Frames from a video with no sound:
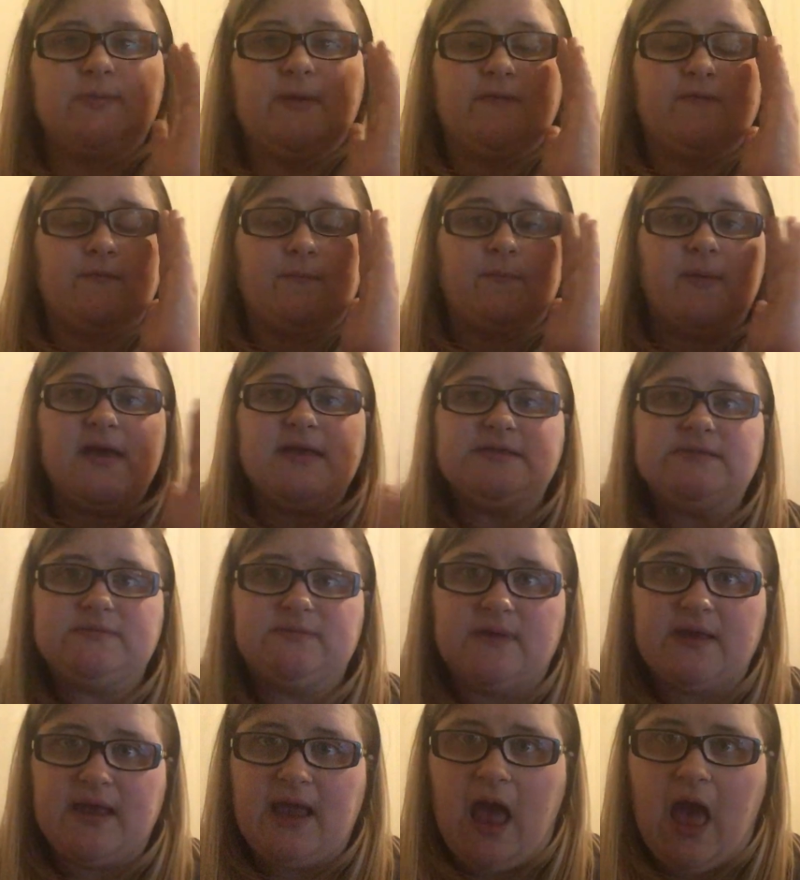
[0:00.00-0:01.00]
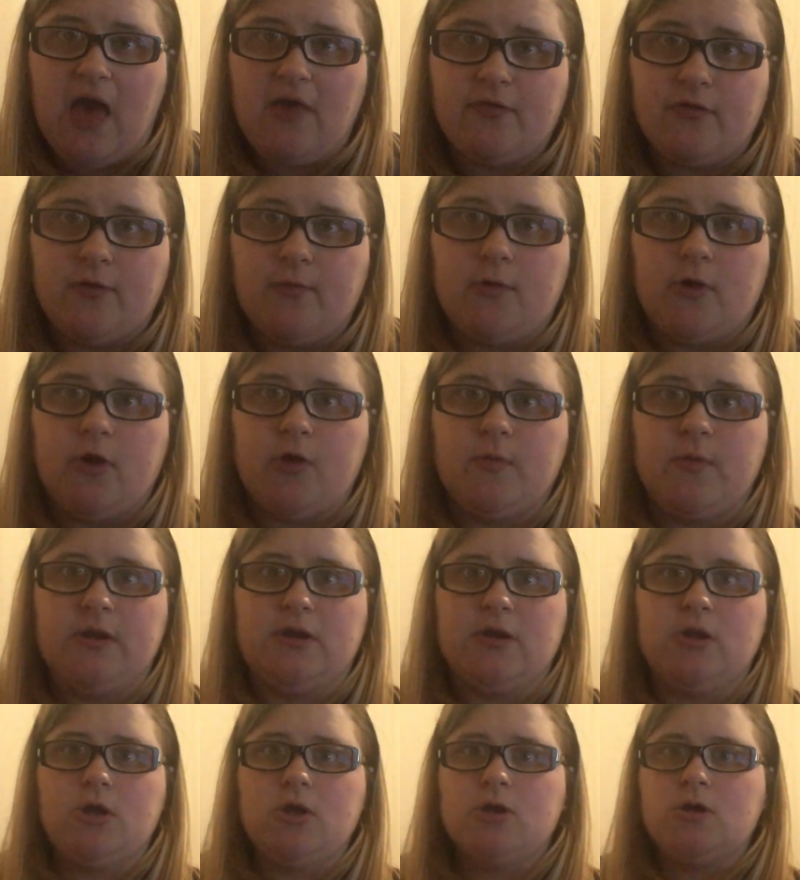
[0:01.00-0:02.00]
be the best thing at the
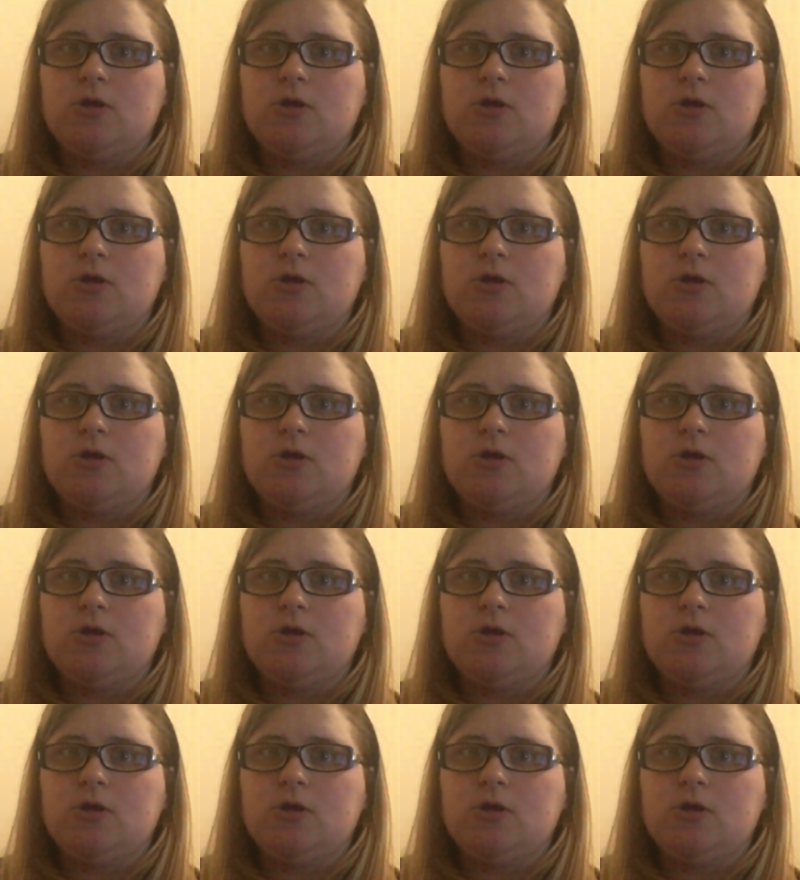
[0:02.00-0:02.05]
moment